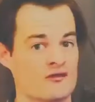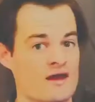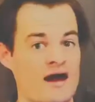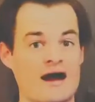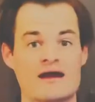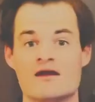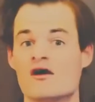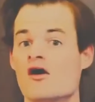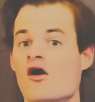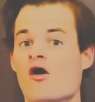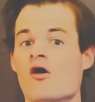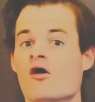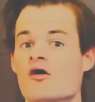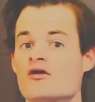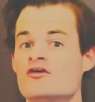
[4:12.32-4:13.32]
that,
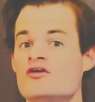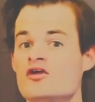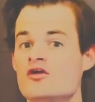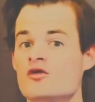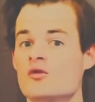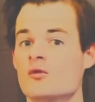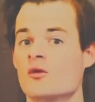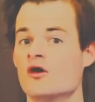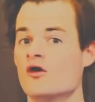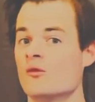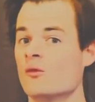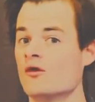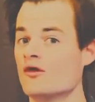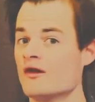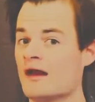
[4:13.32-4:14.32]
or you
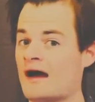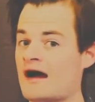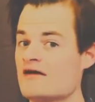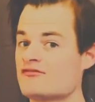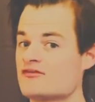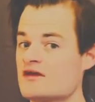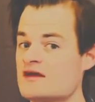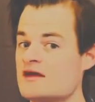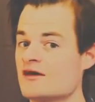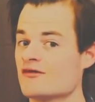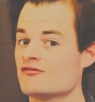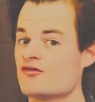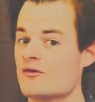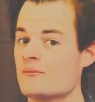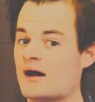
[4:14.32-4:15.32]
will have to hear
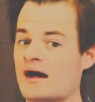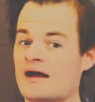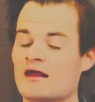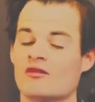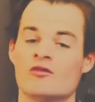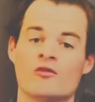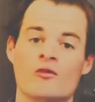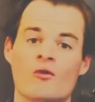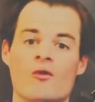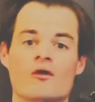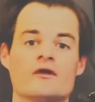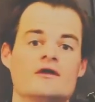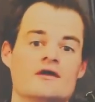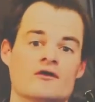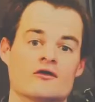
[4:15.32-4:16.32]
from my
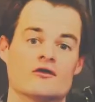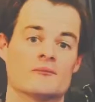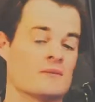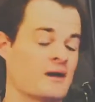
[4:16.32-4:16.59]
lawyer,